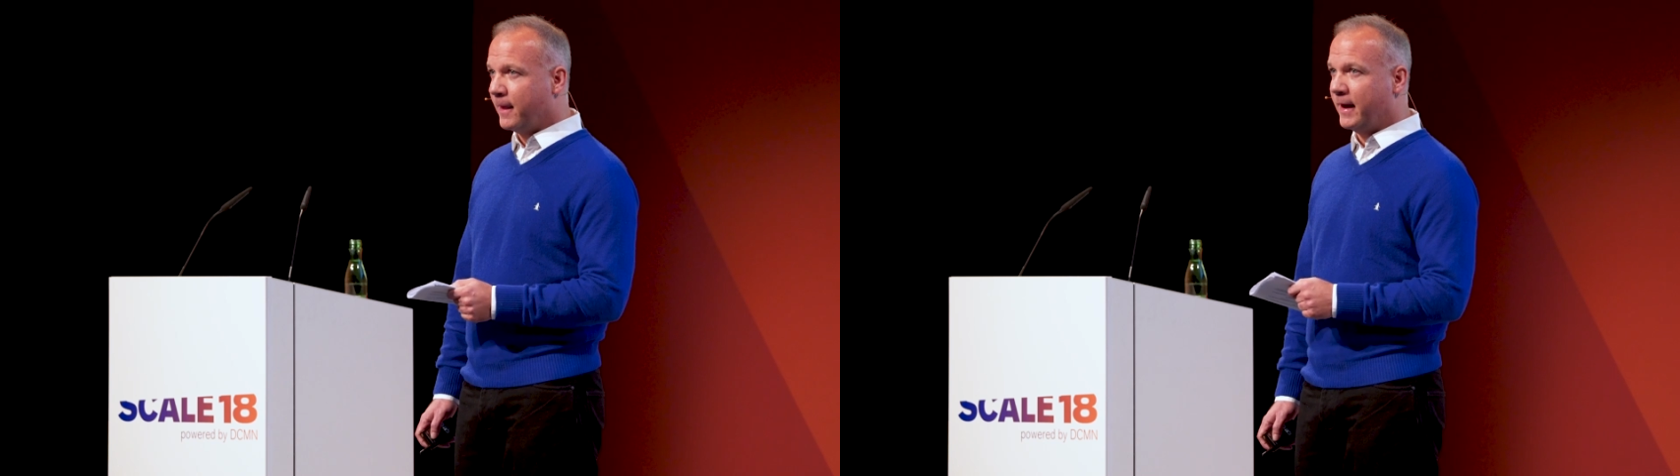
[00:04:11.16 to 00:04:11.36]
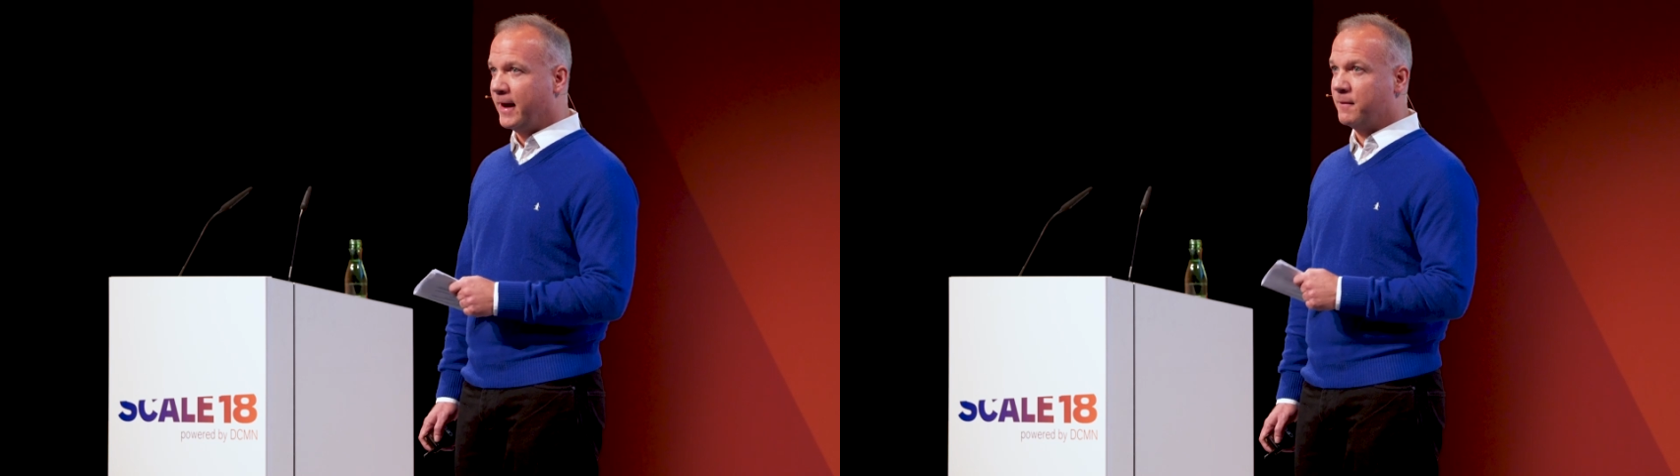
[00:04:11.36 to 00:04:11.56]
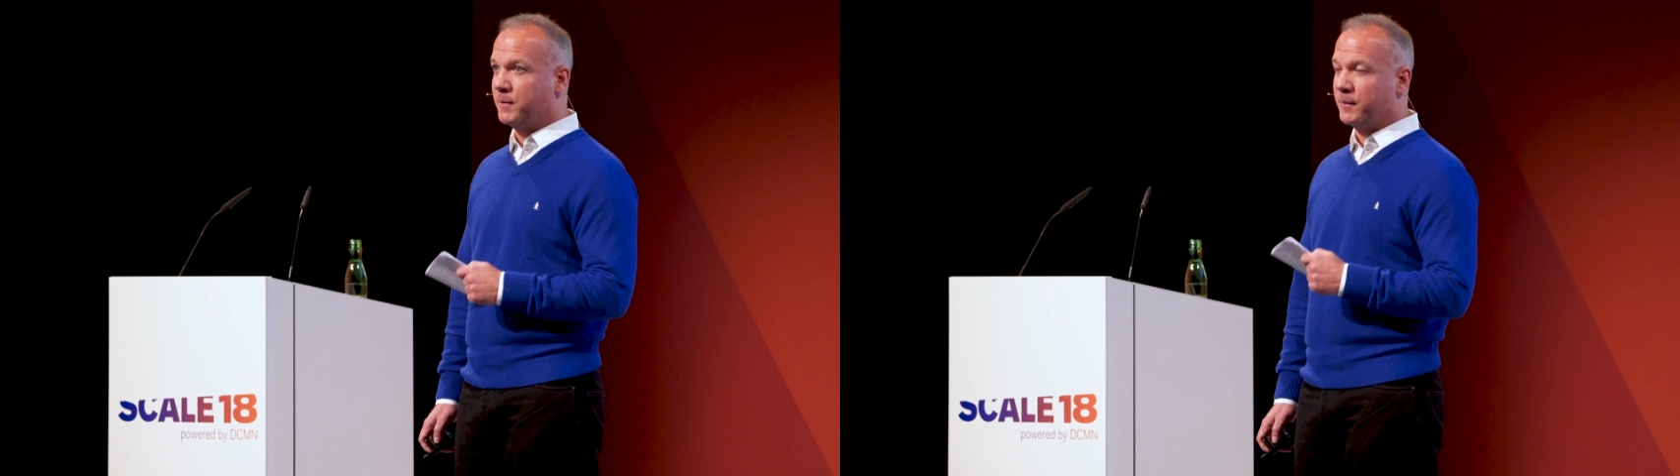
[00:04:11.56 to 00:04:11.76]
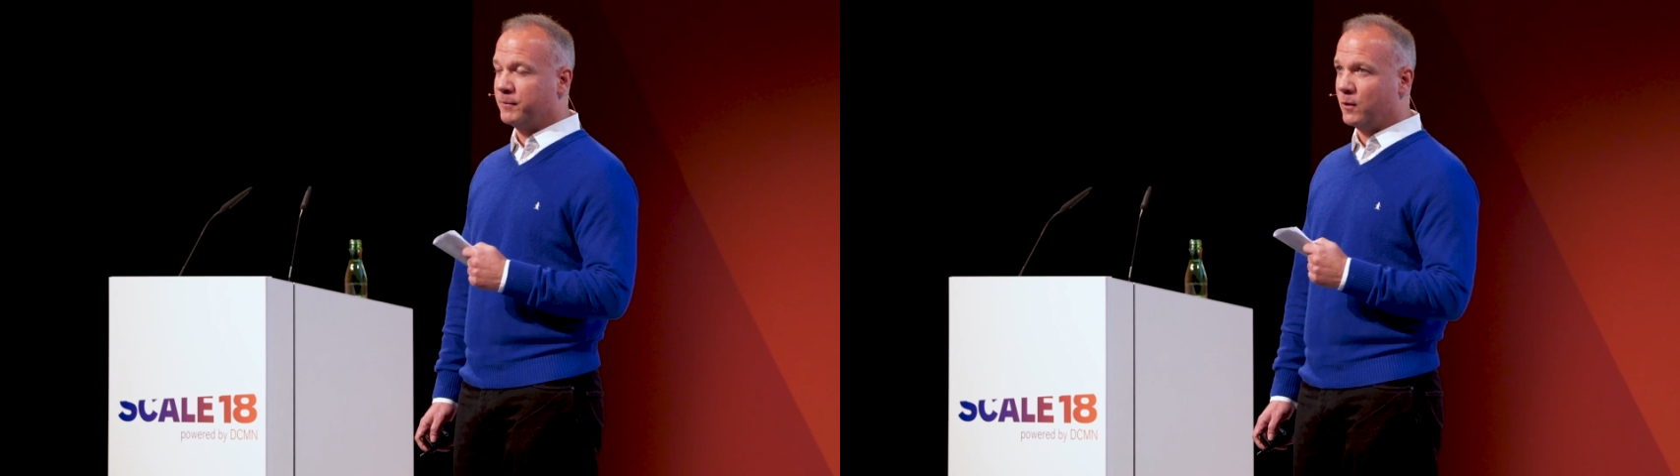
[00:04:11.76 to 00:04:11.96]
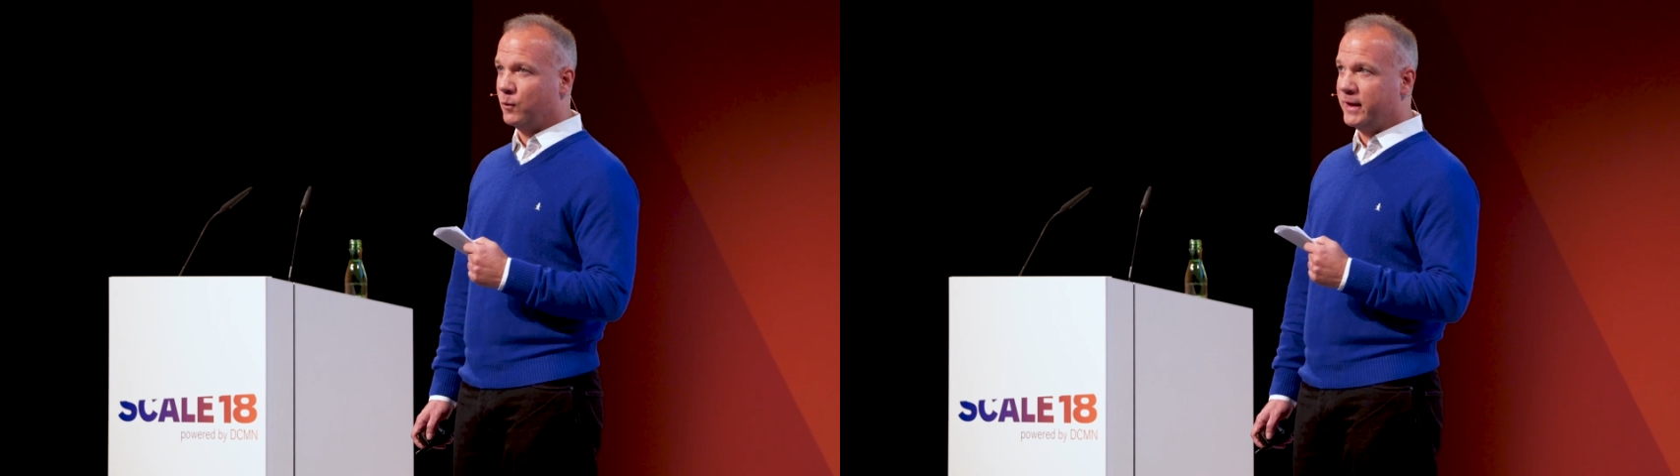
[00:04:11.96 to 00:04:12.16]

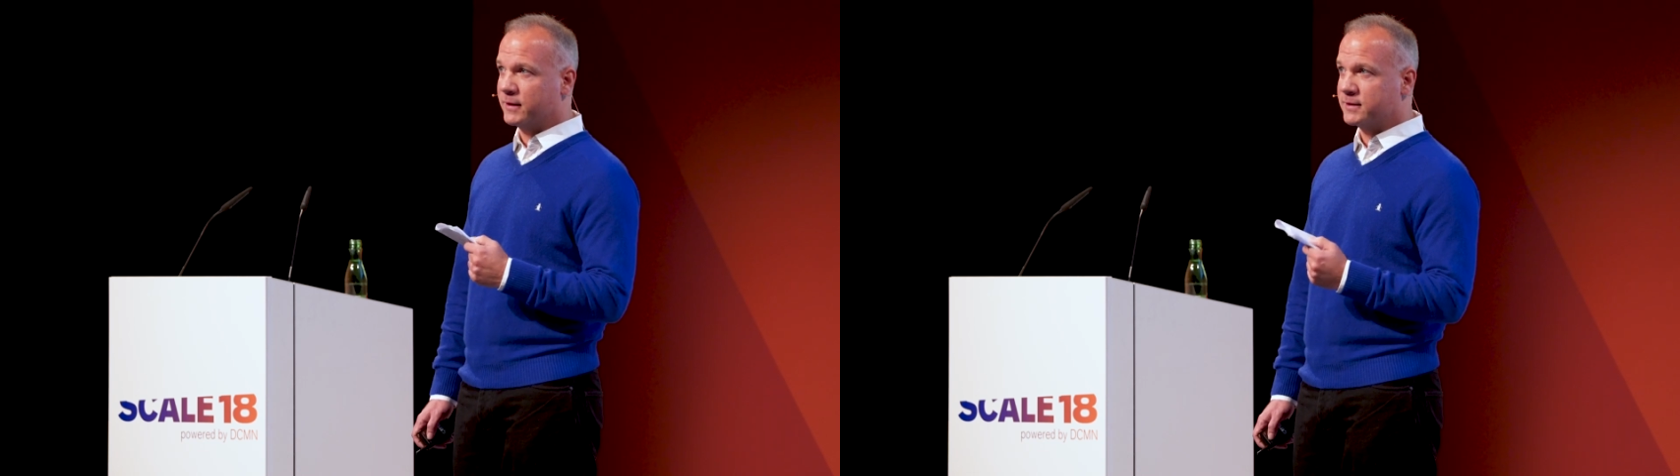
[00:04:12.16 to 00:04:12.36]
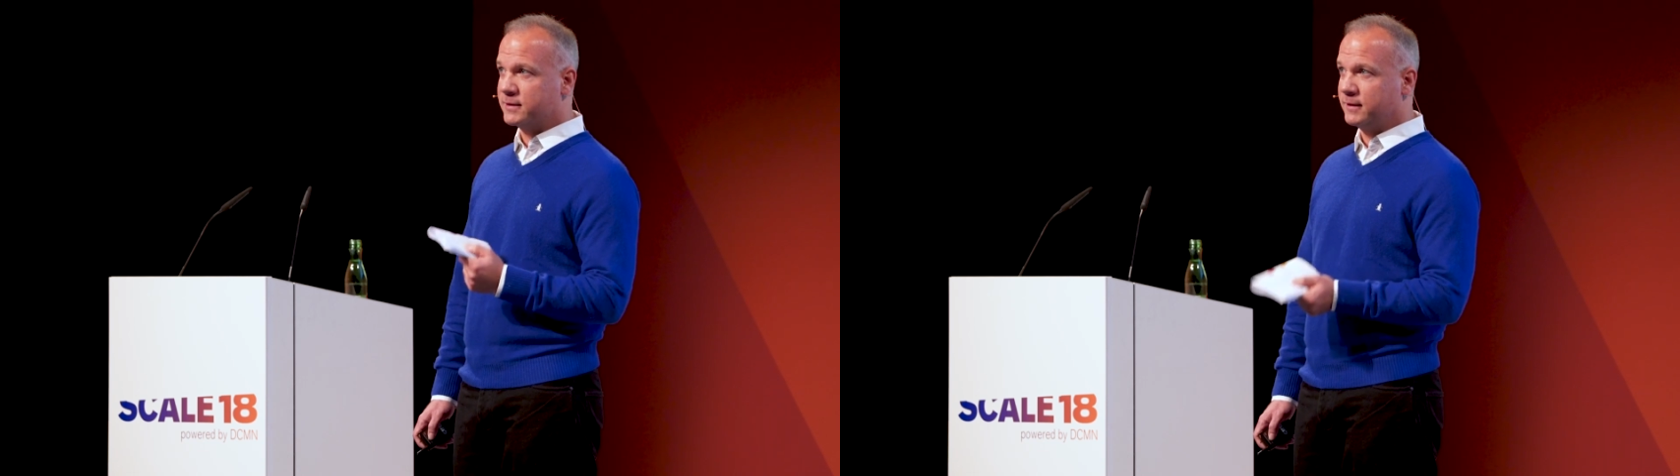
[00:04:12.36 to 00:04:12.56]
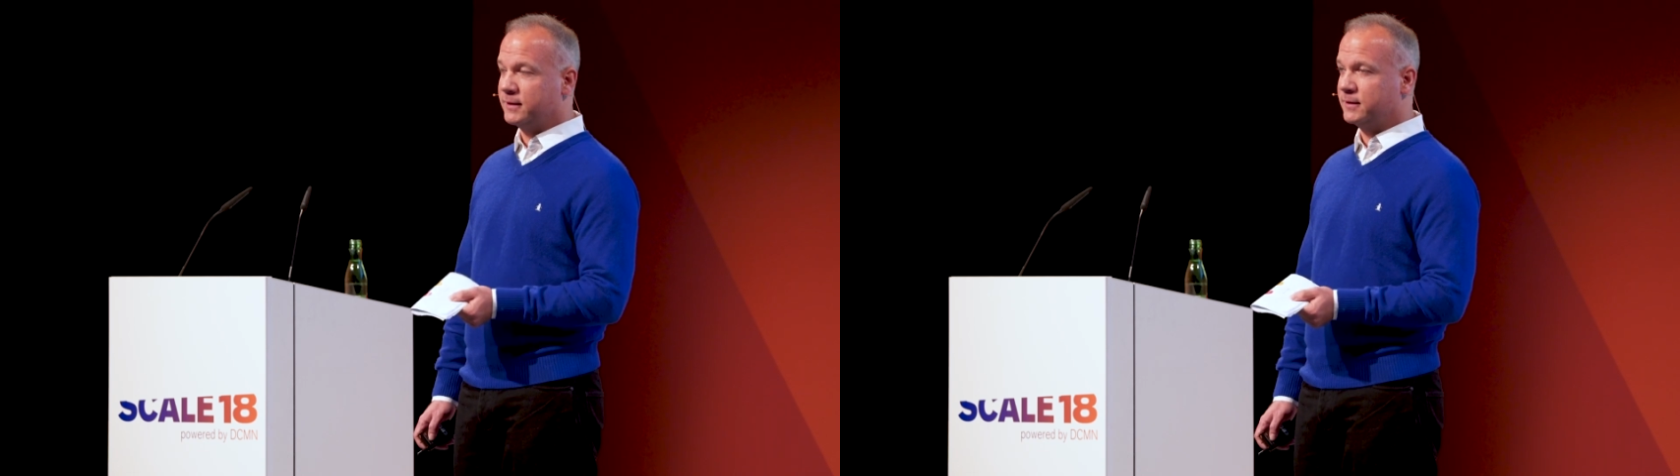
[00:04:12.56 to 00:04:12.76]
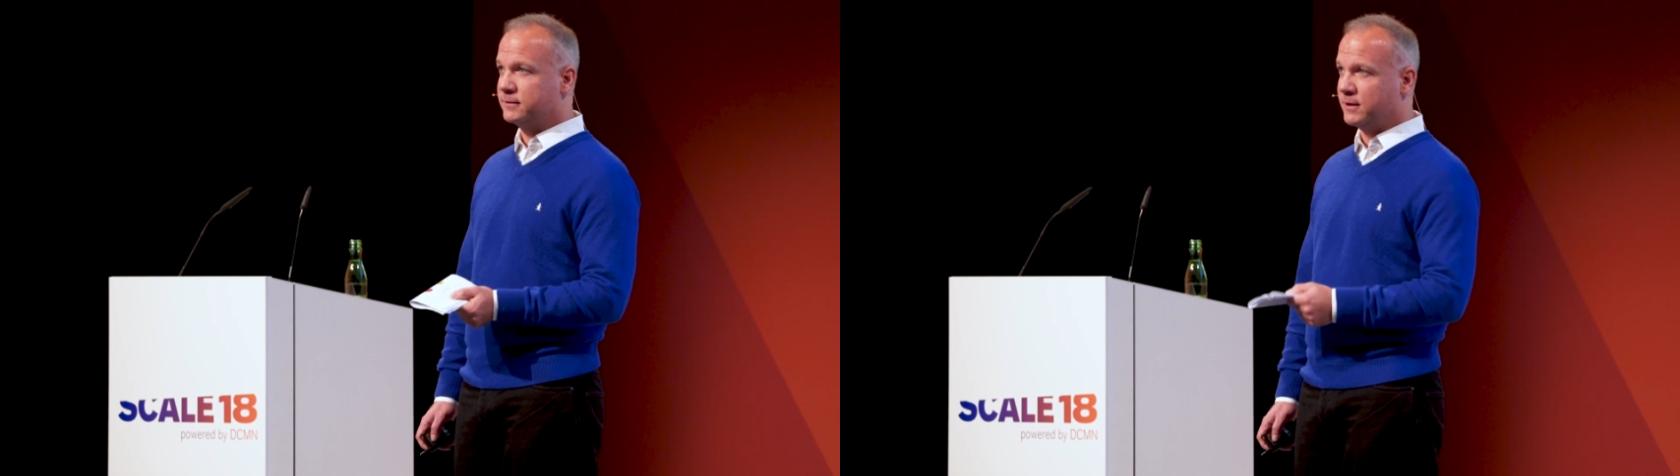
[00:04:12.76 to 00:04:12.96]
Um, we are still,